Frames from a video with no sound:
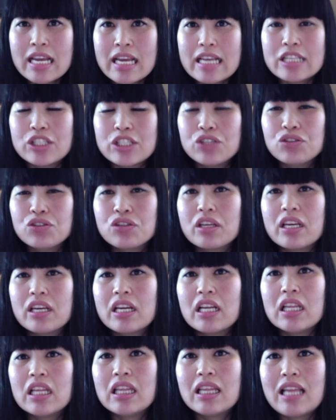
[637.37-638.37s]
is using
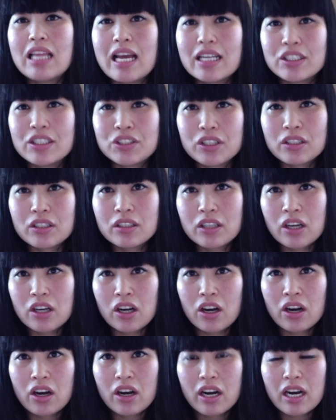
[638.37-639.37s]
an electrical
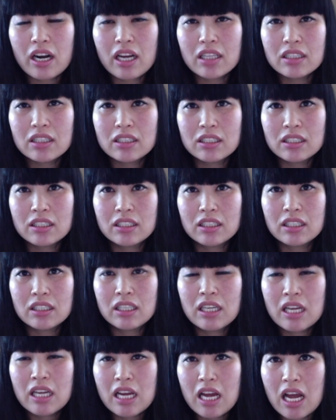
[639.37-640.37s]
current to
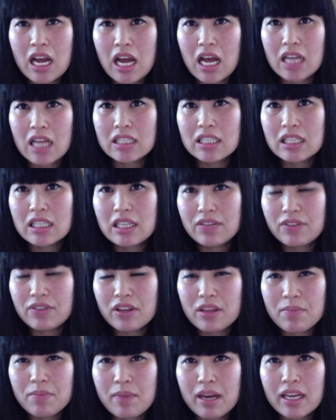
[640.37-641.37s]
deliver
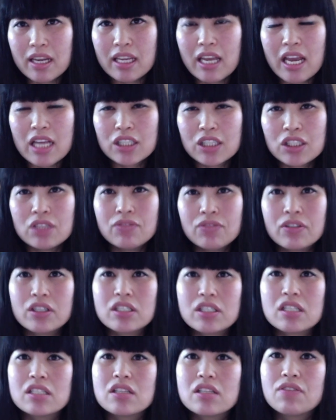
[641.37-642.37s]
the medication
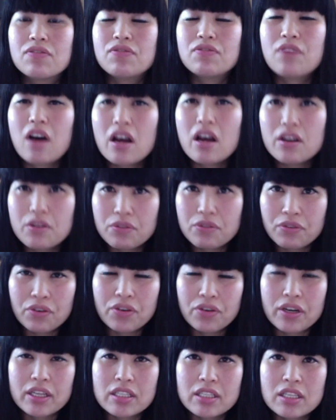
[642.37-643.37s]
versus the
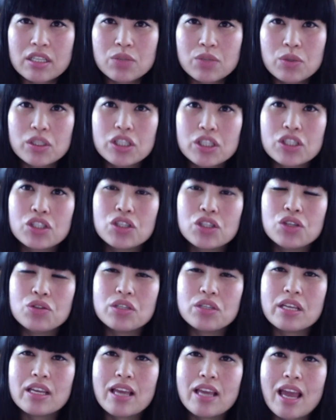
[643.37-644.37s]
phonophoresis, which is
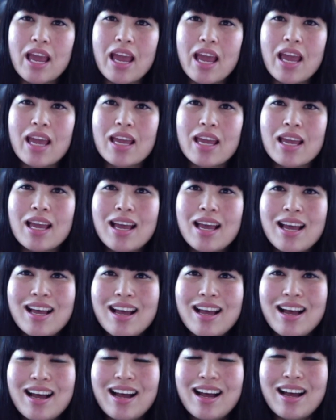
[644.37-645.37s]
using a
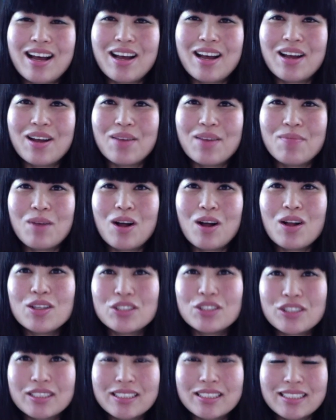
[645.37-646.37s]

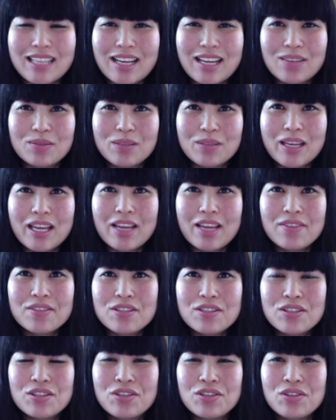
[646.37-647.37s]
ultrasound
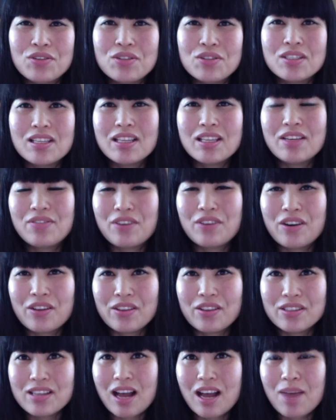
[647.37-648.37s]
waves to
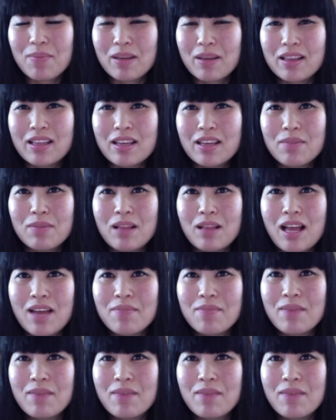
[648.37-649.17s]
deliver the topically applied